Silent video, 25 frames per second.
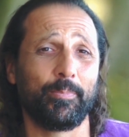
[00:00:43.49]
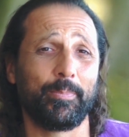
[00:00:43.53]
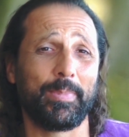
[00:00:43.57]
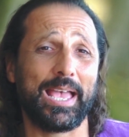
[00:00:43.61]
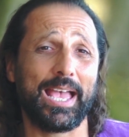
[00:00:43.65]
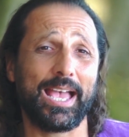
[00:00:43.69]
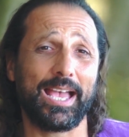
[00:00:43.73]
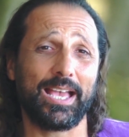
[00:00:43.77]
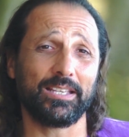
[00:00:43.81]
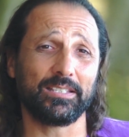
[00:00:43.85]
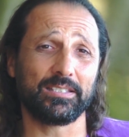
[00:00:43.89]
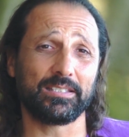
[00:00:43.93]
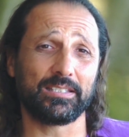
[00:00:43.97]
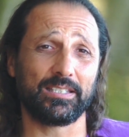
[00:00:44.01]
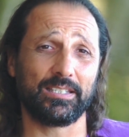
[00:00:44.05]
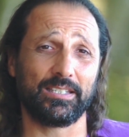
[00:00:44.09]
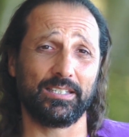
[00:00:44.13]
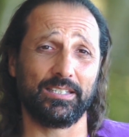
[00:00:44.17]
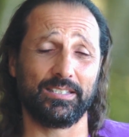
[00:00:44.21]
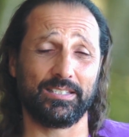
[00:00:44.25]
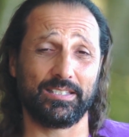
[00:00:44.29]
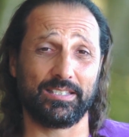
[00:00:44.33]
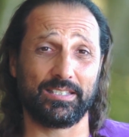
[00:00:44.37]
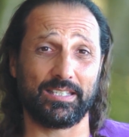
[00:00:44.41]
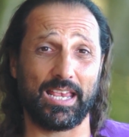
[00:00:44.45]
mass
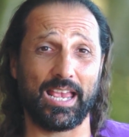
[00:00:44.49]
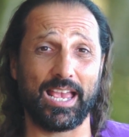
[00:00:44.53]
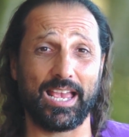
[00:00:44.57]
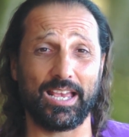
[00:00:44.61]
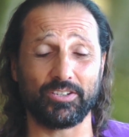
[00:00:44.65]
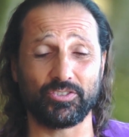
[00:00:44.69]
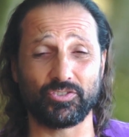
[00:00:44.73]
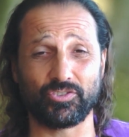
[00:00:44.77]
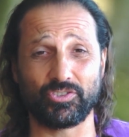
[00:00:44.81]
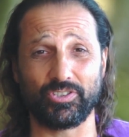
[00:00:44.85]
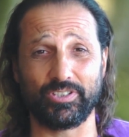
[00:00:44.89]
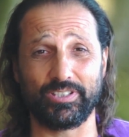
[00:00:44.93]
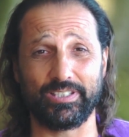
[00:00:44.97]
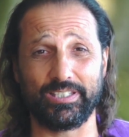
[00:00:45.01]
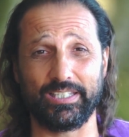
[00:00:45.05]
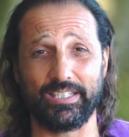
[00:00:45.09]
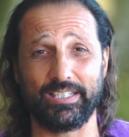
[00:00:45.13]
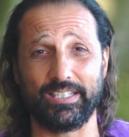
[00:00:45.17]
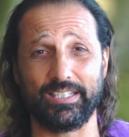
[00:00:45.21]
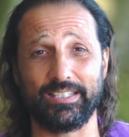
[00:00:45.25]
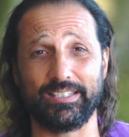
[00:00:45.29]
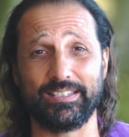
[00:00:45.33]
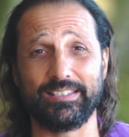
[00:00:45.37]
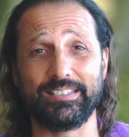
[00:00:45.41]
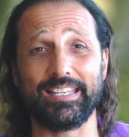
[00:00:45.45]
is
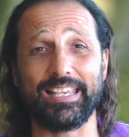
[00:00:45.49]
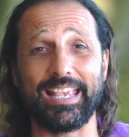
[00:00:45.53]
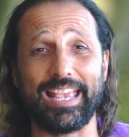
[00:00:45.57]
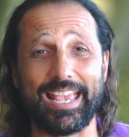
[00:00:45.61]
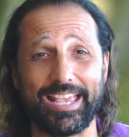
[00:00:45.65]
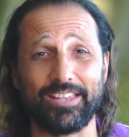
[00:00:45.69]
actually the